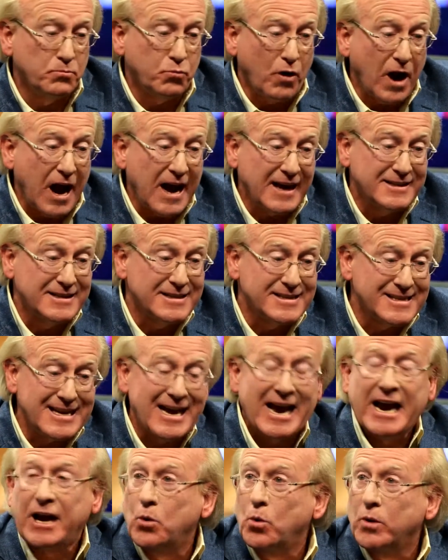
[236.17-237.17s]
practice
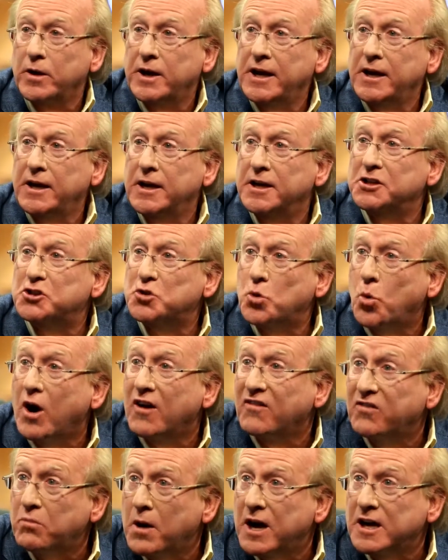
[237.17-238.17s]
equity in
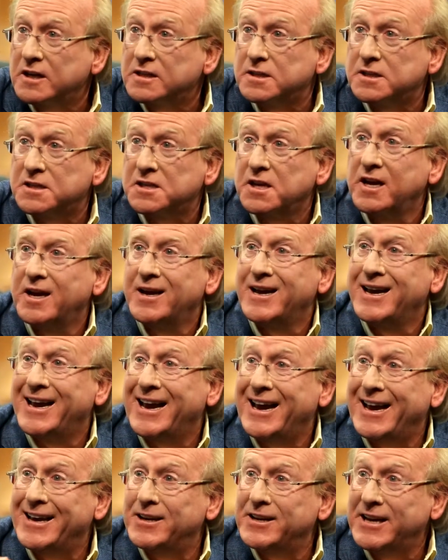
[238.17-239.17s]
12 months.
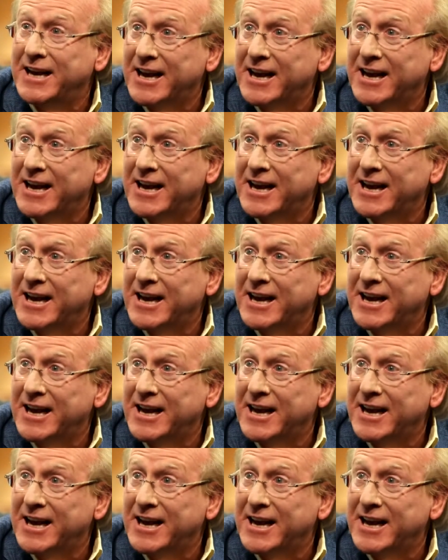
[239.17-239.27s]
And